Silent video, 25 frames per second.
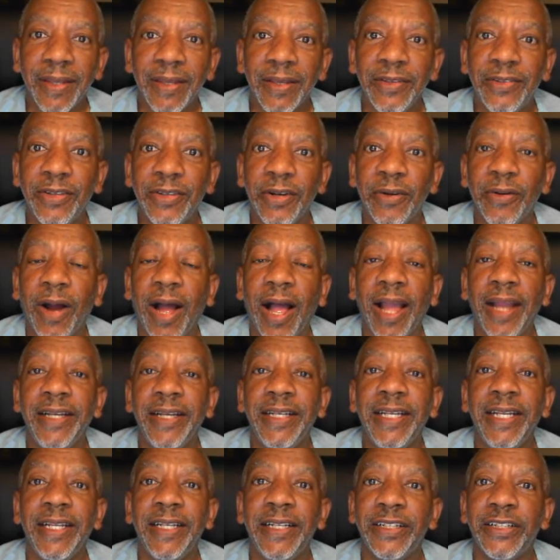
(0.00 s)
So I
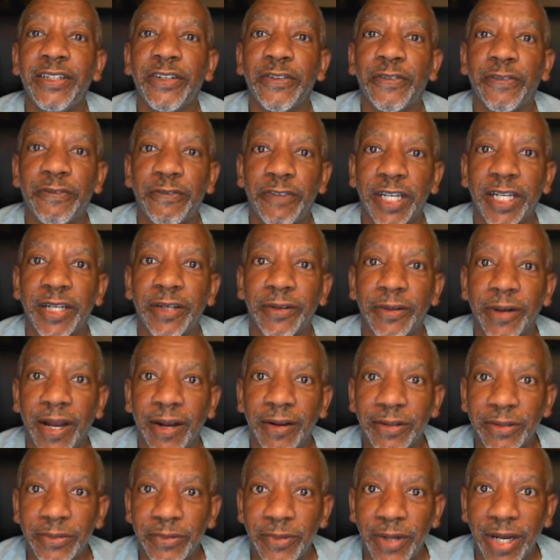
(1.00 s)
needed to figure
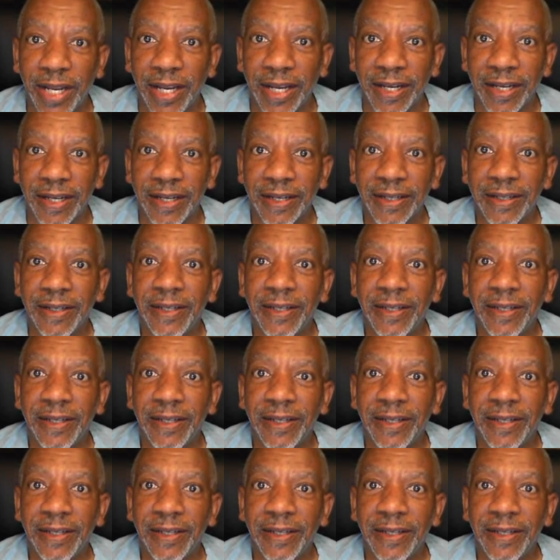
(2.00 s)
out a way